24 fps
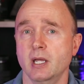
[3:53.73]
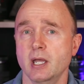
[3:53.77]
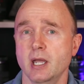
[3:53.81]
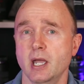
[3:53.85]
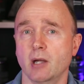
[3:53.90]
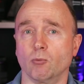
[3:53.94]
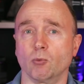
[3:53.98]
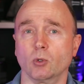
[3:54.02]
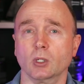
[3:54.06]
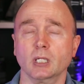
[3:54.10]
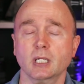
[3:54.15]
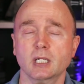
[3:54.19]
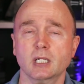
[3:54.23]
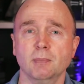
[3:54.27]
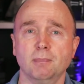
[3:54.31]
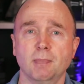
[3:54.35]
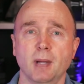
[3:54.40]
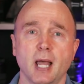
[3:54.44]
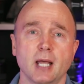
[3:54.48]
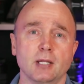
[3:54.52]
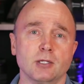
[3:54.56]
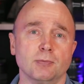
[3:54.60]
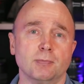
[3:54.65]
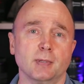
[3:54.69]
It really
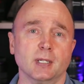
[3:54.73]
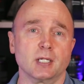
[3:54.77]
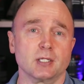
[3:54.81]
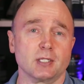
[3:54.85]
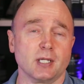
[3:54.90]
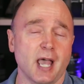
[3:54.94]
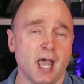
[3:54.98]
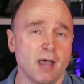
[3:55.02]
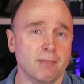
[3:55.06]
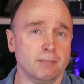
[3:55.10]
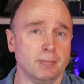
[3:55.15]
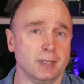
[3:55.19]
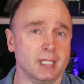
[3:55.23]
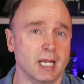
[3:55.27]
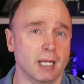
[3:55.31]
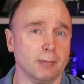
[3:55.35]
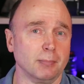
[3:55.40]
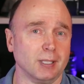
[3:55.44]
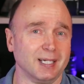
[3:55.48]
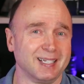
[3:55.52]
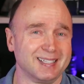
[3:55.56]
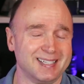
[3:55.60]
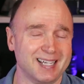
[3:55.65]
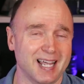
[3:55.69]
depends because I haven't been
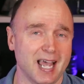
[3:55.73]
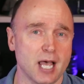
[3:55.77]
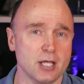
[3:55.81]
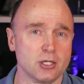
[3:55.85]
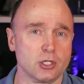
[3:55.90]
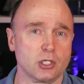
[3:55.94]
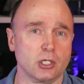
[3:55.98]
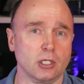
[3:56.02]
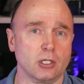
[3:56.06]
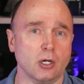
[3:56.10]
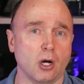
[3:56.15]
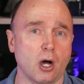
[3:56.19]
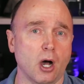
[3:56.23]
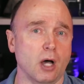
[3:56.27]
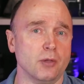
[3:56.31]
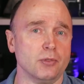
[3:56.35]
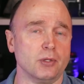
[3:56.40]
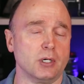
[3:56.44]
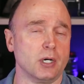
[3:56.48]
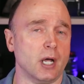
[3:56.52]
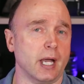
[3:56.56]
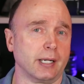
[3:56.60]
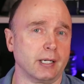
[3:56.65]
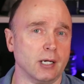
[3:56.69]
able to test it on
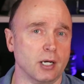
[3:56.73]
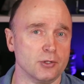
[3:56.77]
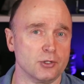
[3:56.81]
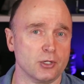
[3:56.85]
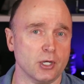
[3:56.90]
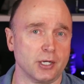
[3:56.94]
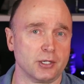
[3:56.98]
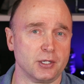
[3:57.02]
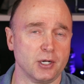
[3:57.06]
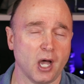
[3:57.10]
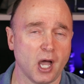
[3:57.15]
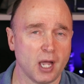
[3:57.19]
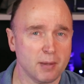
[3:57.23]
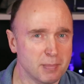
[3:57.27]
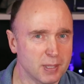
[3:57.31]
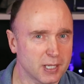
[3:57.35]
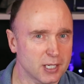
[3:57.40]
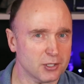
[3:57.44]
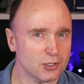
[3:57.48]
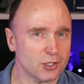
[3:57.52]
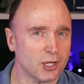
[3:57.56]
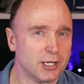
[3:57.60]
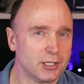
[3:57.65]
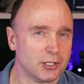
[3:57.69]
the Nikon Z9
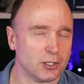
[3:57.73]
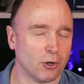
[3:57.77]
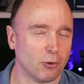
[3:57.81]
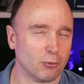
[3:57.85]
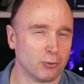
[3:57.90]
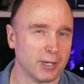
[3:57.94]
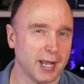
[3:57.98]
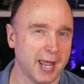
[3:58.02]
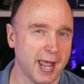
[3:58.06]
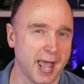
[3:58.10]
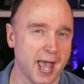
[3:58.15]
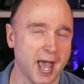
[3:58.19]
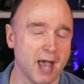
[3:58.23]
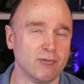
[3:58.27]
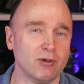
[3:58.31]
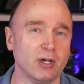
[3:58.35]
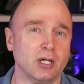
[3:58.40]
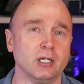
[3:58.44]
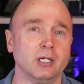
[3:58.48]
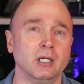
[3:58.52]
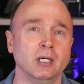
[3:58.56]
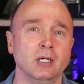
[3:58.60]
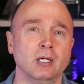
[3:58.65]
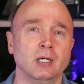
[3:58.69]
because I don't have
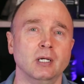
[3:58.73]
it.